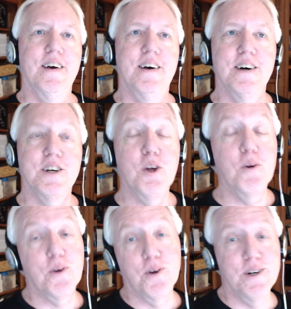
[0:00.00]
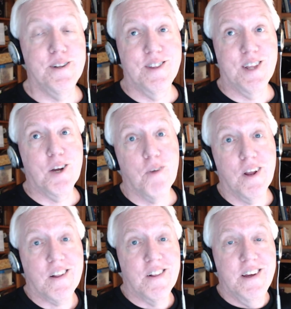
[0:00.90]
You could
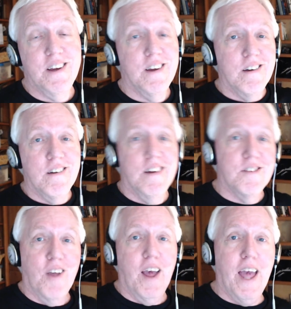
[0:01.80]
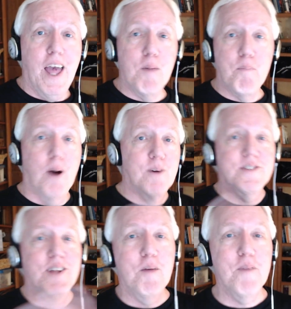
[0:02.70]
theoretically say, hey,
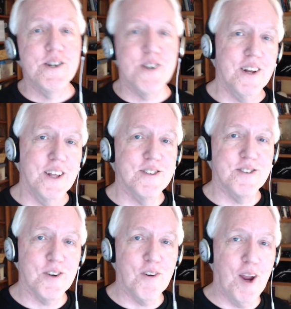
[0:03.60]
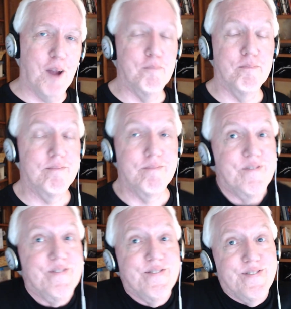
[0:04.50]
post an image on Instagram.
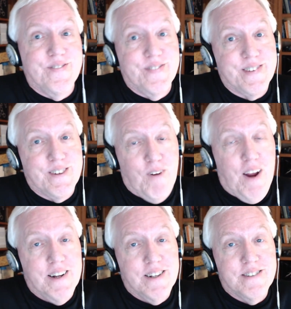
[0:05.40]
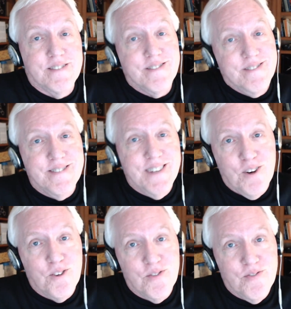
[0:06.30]
Granted,
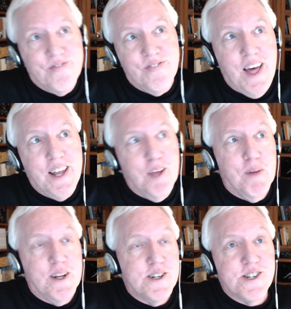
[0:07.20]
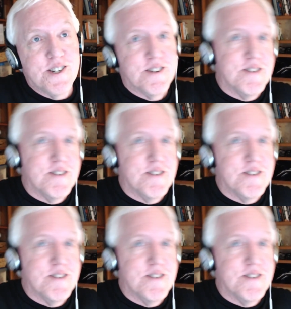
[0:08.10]
that image,